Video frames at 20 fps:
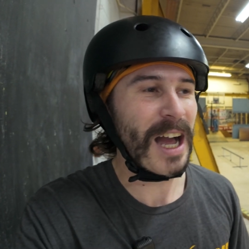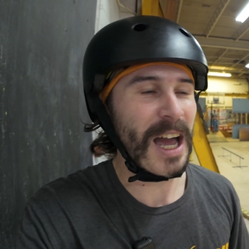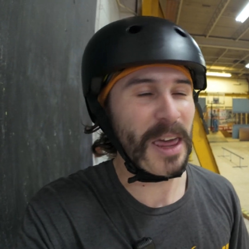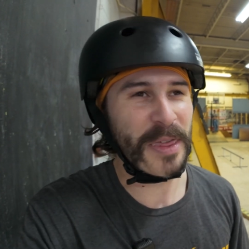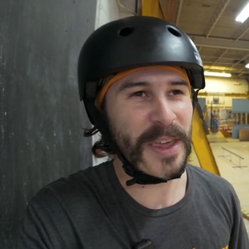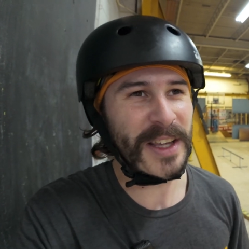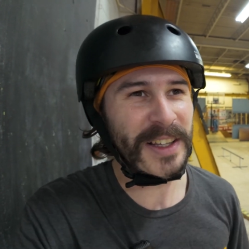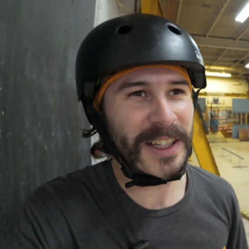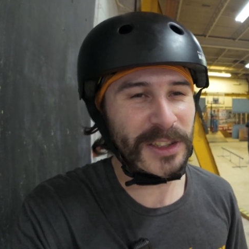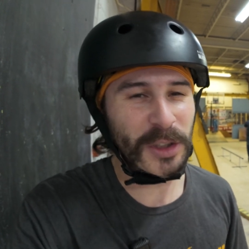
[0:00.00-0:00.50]
I
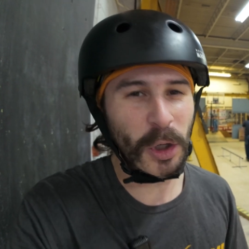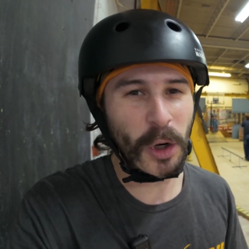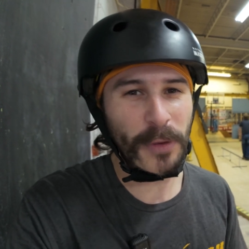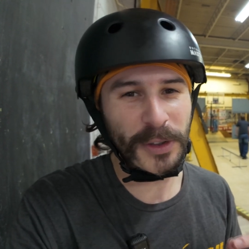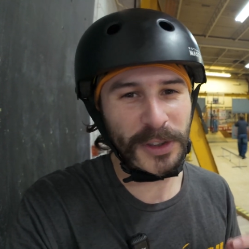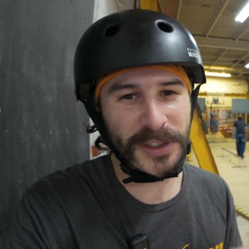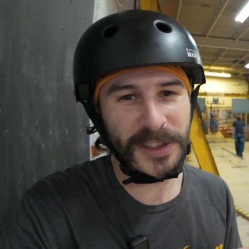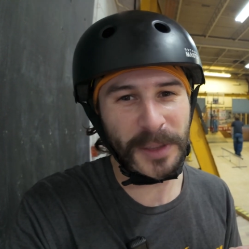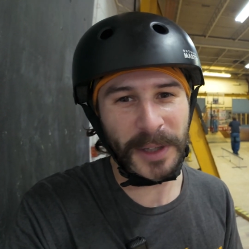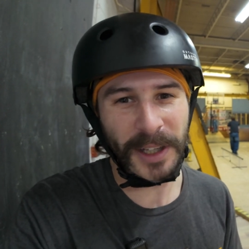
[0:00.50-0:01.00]
think that's
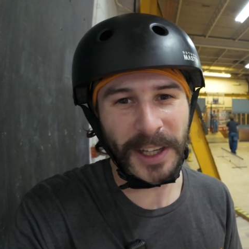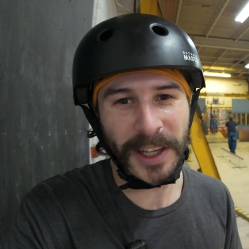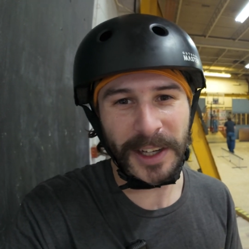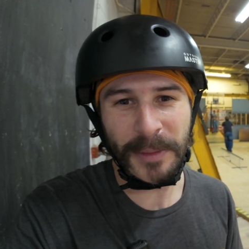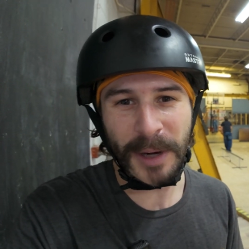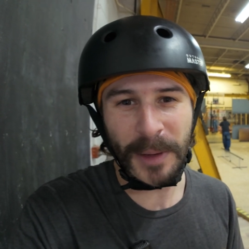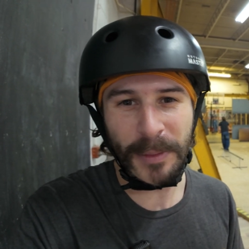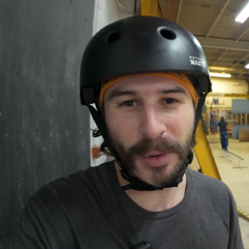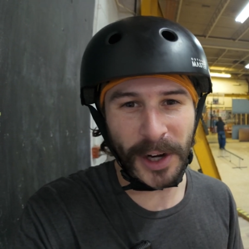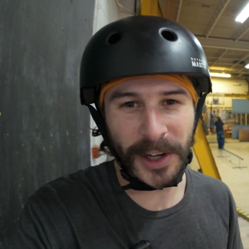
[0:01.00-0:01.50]

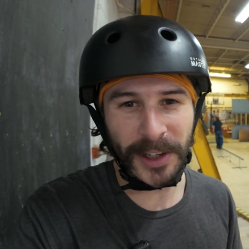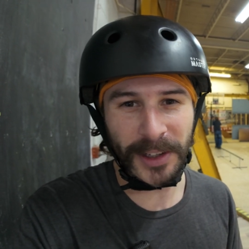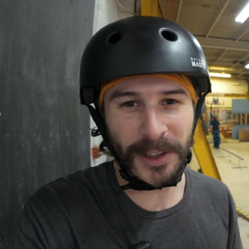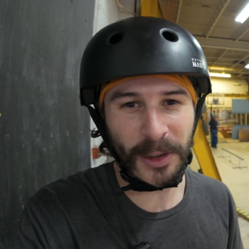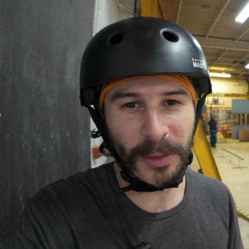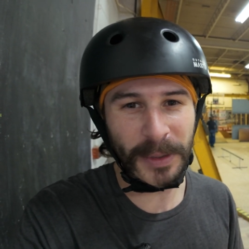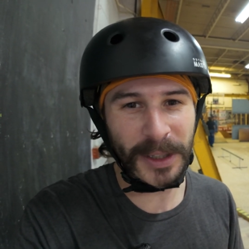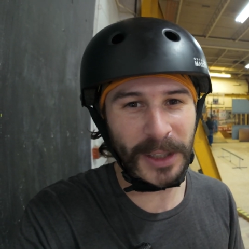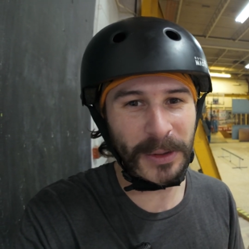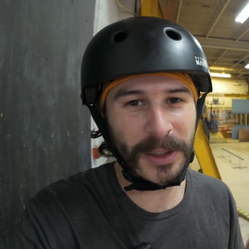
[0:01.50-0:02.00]
overstimulating my brain a
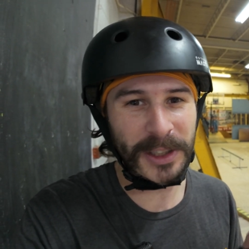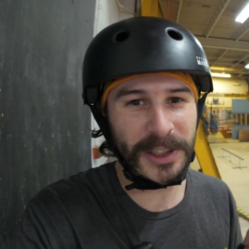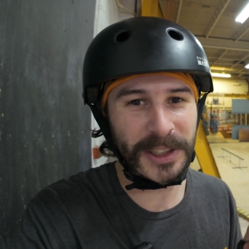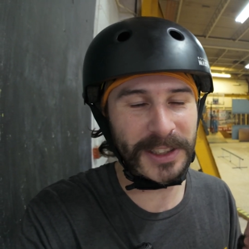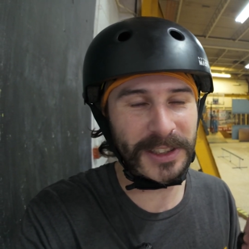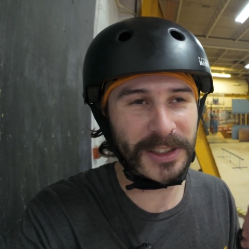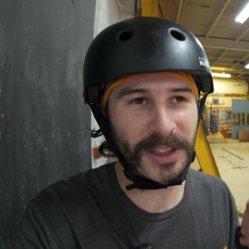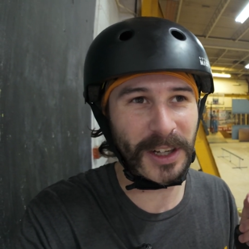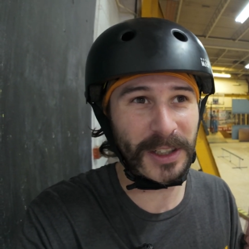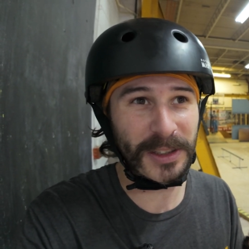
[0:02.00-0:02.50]
little bit, which
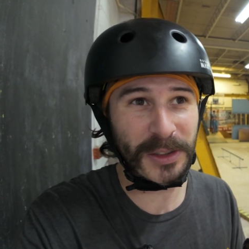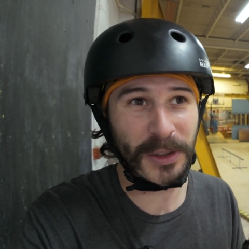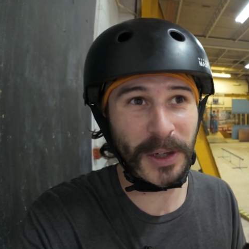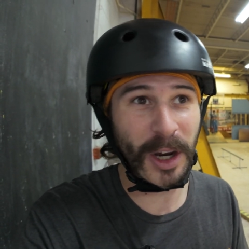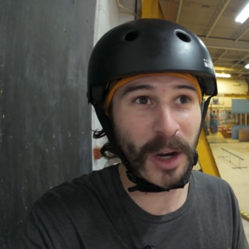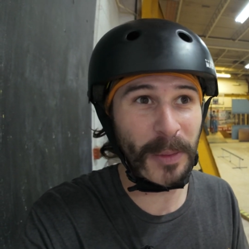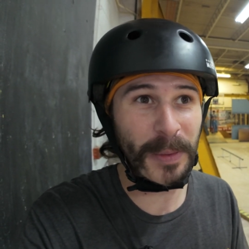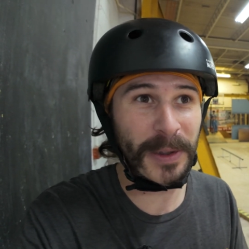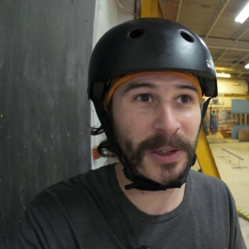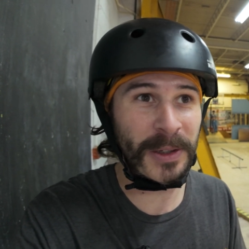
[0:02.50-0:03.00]
is also
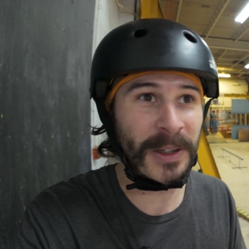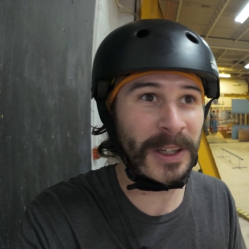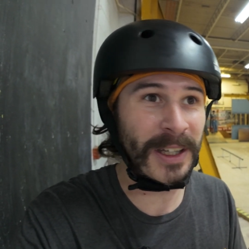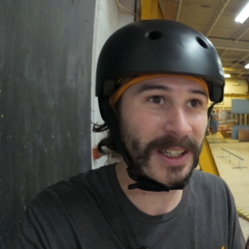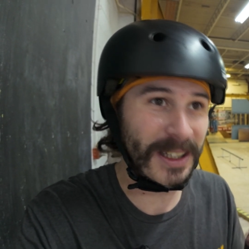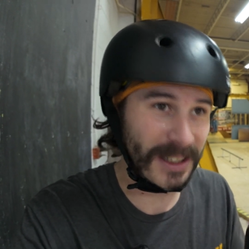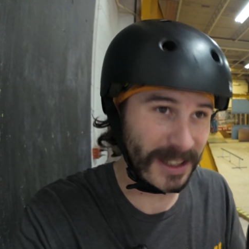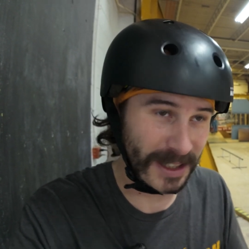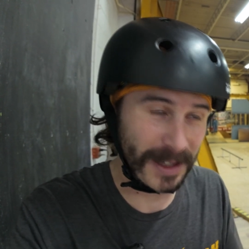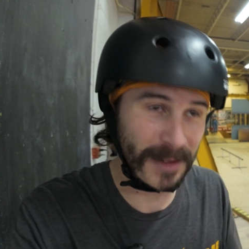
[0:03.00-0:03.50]
helping
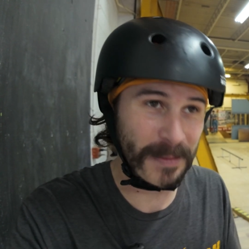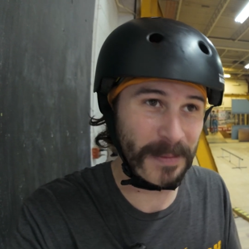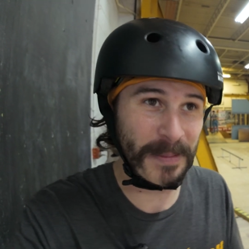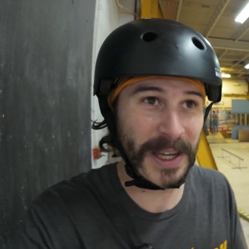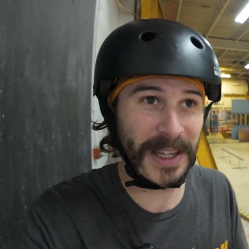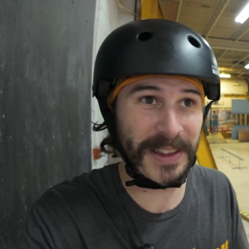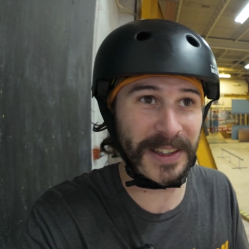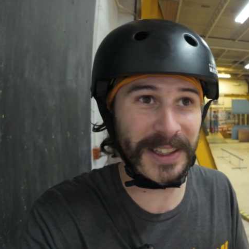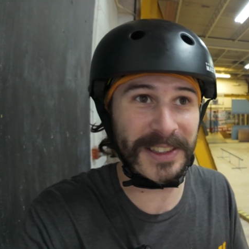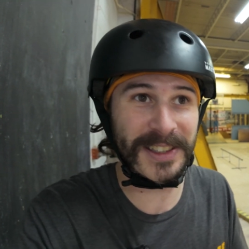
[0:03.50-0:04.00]

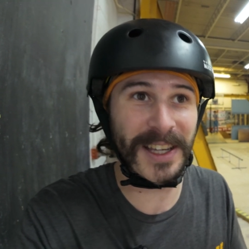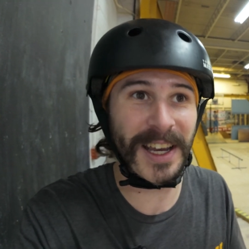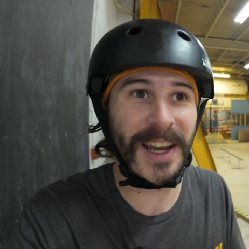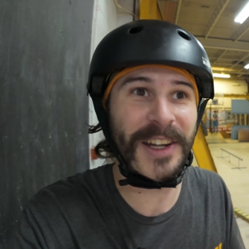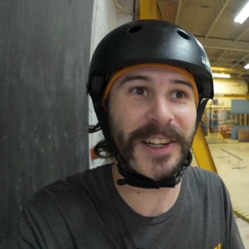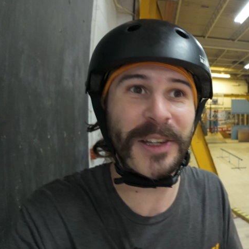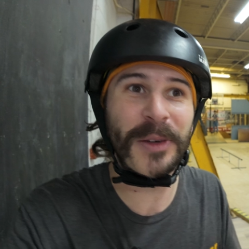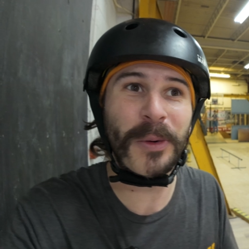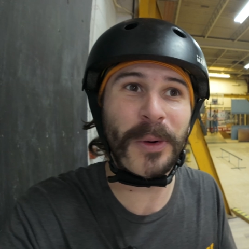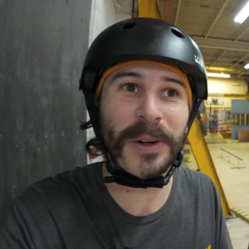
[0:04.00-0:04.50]
make the
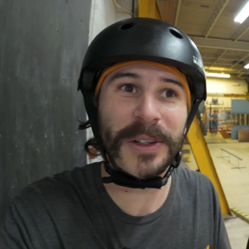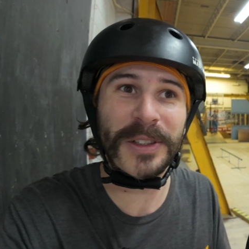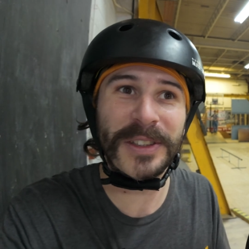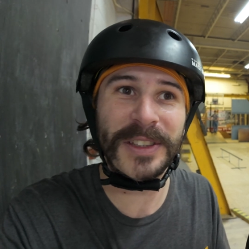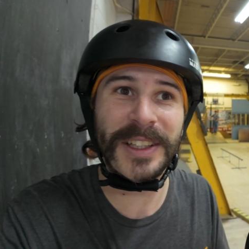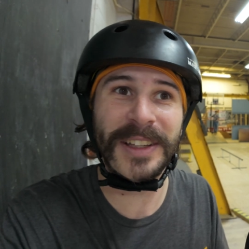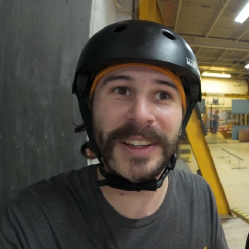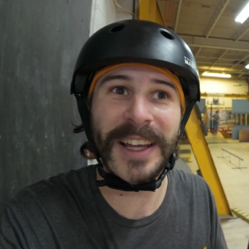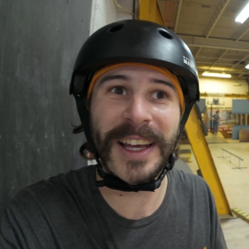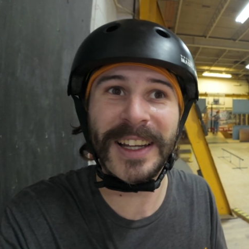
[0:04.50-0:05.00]
anxiety worse
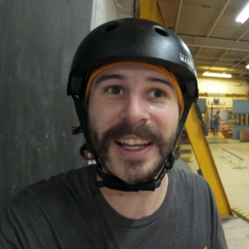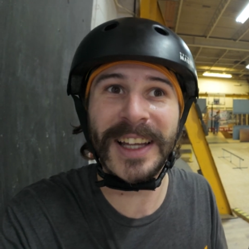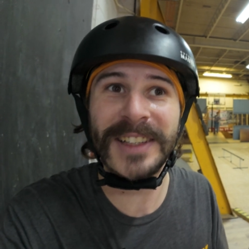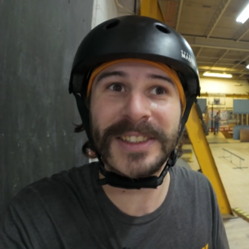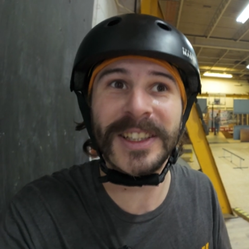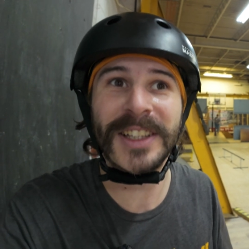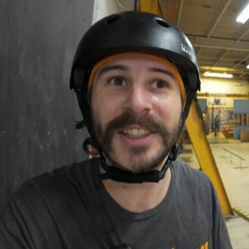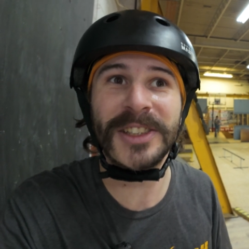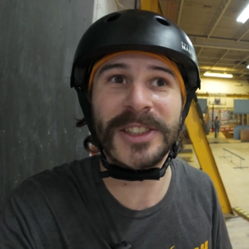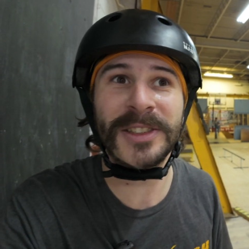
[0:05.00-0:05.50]
in that
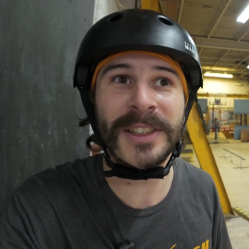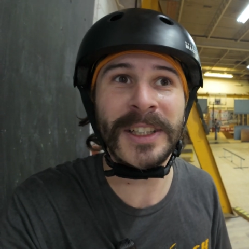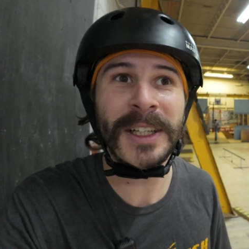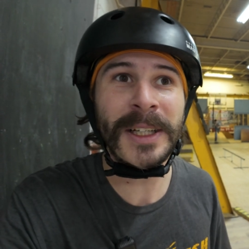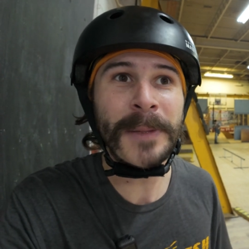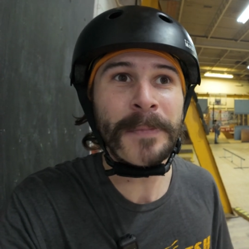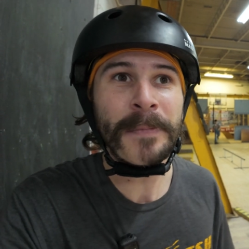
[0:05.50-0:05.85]
last session.